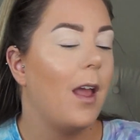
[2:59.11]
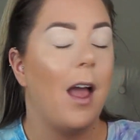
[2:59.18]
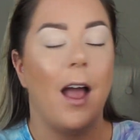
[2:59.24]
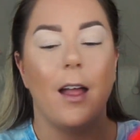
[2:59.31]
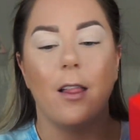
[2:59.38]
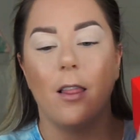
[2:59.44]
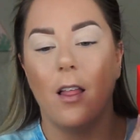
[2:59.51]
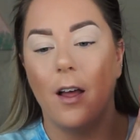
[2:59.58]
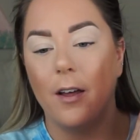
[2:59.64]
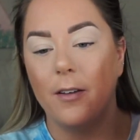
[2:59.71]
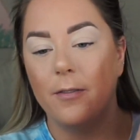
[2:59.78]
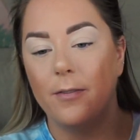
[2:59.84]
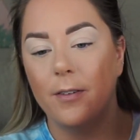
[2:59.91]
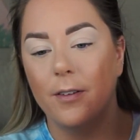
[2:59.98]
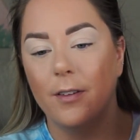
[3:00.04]
I
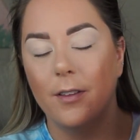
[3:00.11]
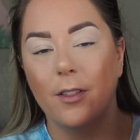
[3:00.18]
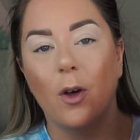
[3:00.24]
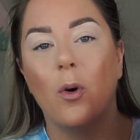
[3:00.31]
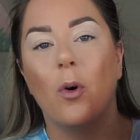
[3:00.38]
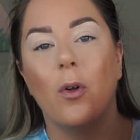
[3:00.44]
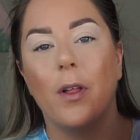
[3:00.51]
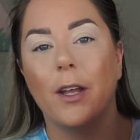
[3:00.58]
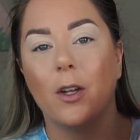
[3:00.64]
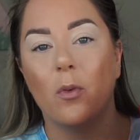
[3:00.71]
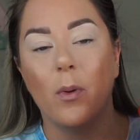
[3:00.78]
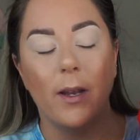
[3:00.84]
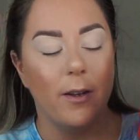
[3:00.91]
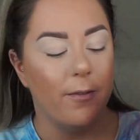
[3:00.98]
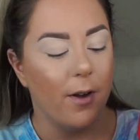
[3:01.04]
love the whole like
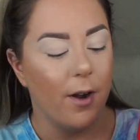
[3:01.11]
Queen of